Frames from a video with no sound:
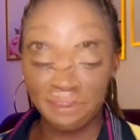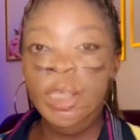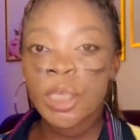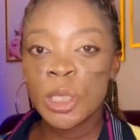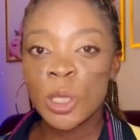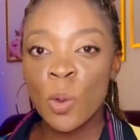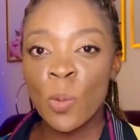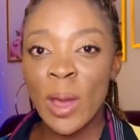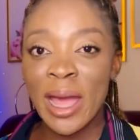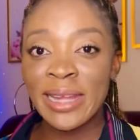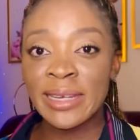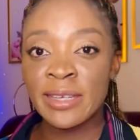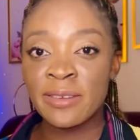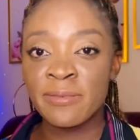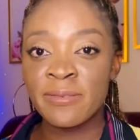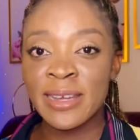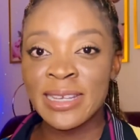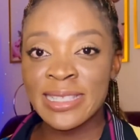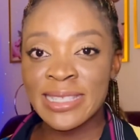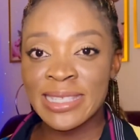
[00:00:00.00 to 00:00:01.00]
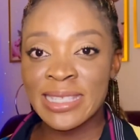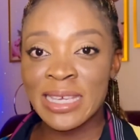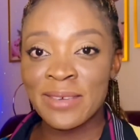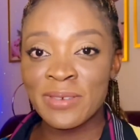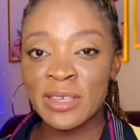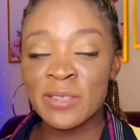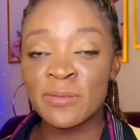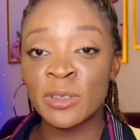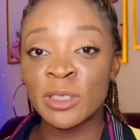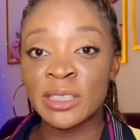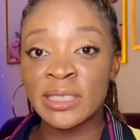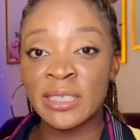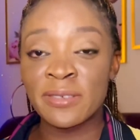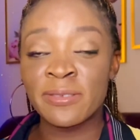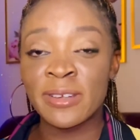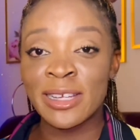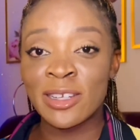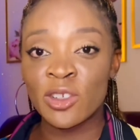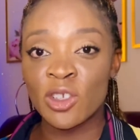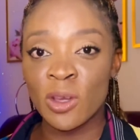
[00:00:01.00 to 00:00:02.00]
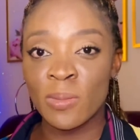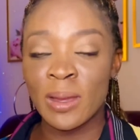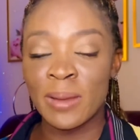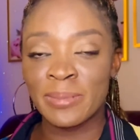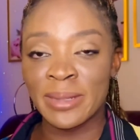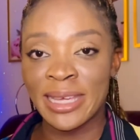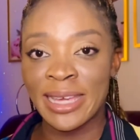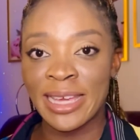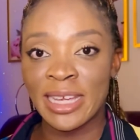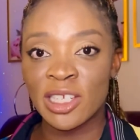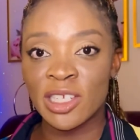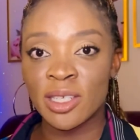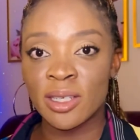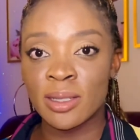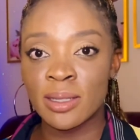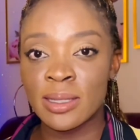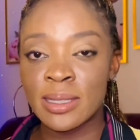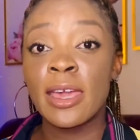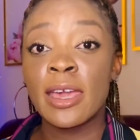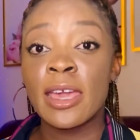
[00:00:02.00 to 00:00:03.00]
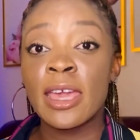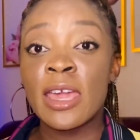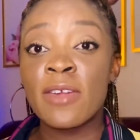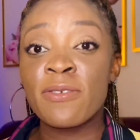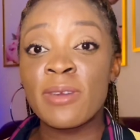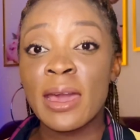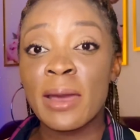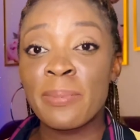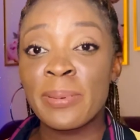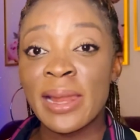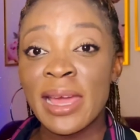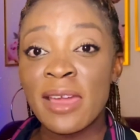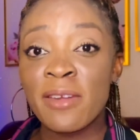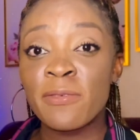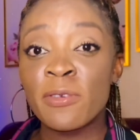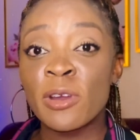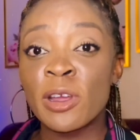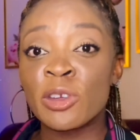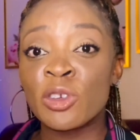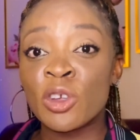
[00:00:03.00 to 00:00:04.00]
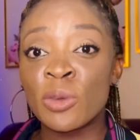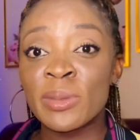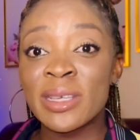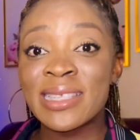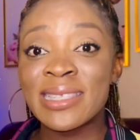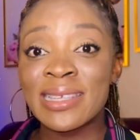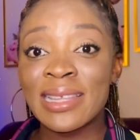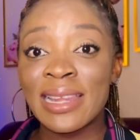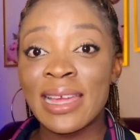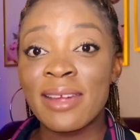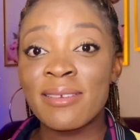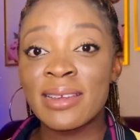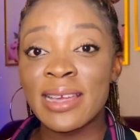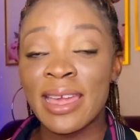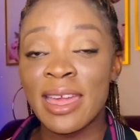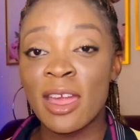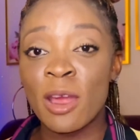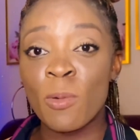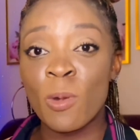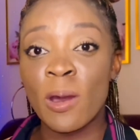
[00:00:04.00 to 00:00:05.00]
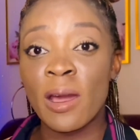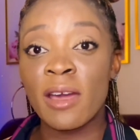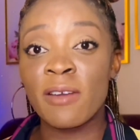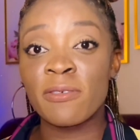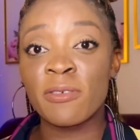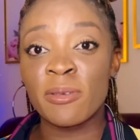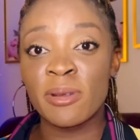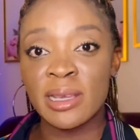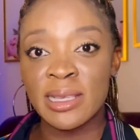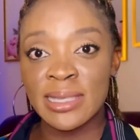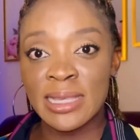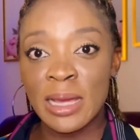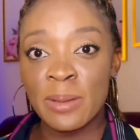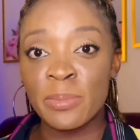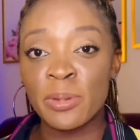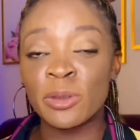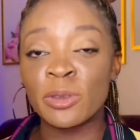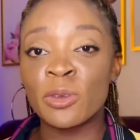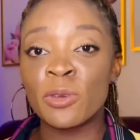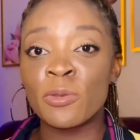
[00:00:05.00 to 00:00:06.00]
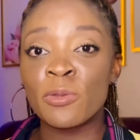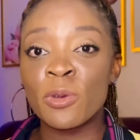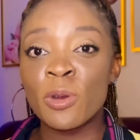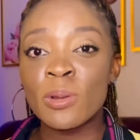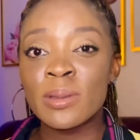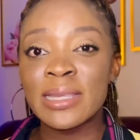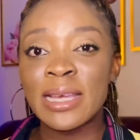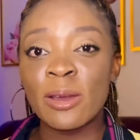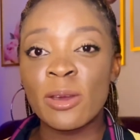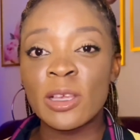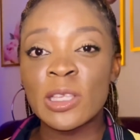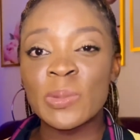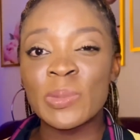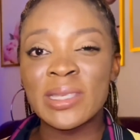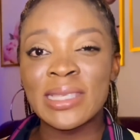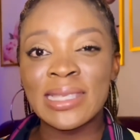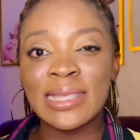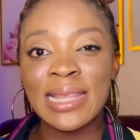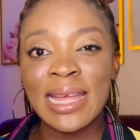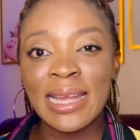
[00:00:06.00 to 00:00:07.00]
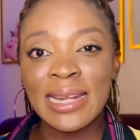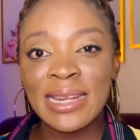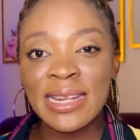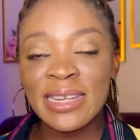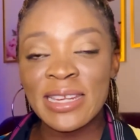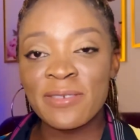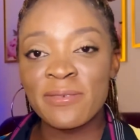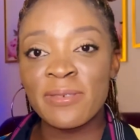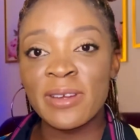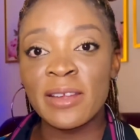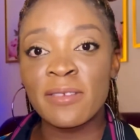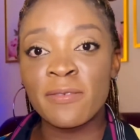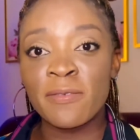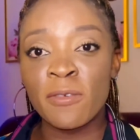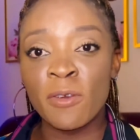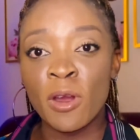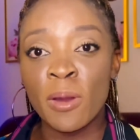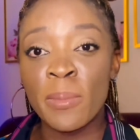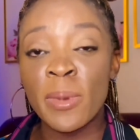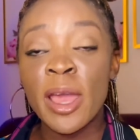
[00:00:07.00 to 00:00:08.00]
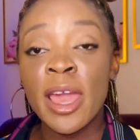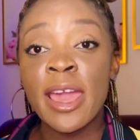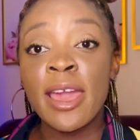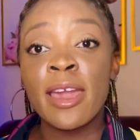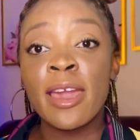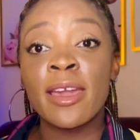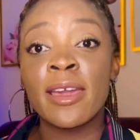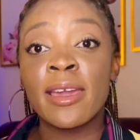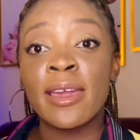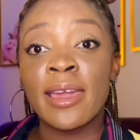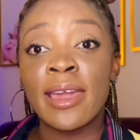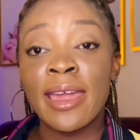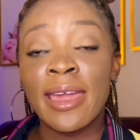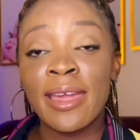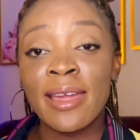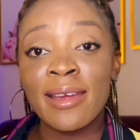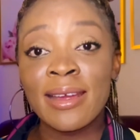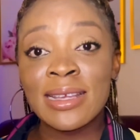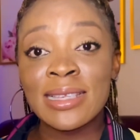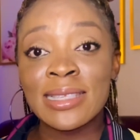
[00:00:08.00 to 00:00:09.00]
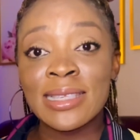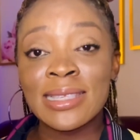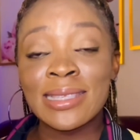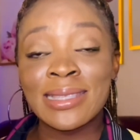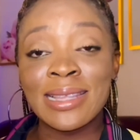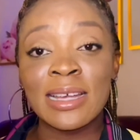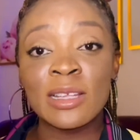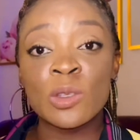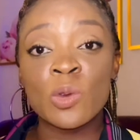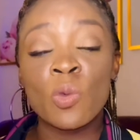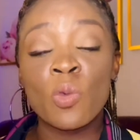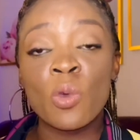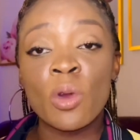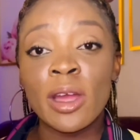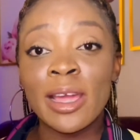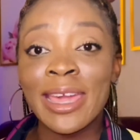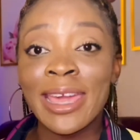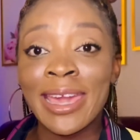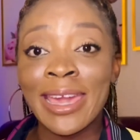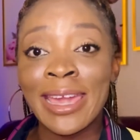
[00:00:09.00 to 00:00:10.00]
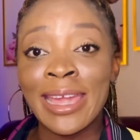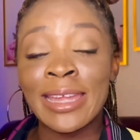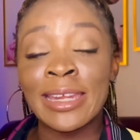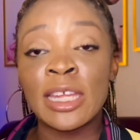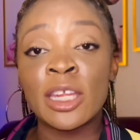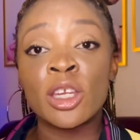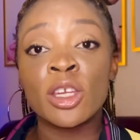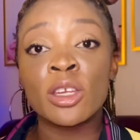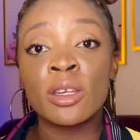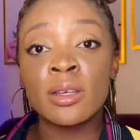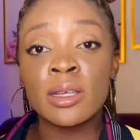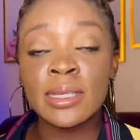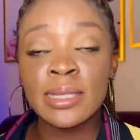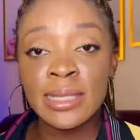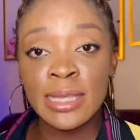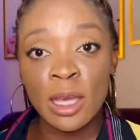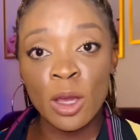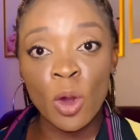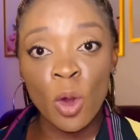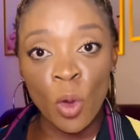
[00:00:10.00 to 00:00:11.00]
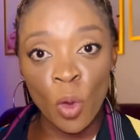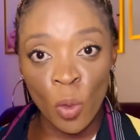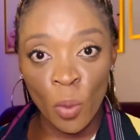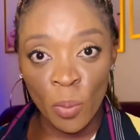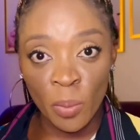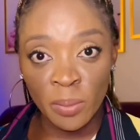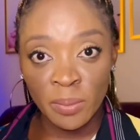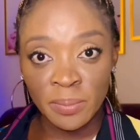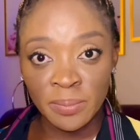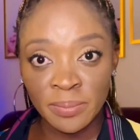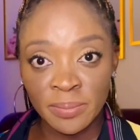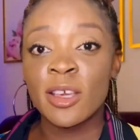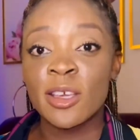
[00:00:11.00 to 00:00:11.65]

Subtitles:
So why different CVs for different job applications? If you're applying for a domiciliary care worker, for example, the roles are going to be slightly different from a care assistant working in a nursing home.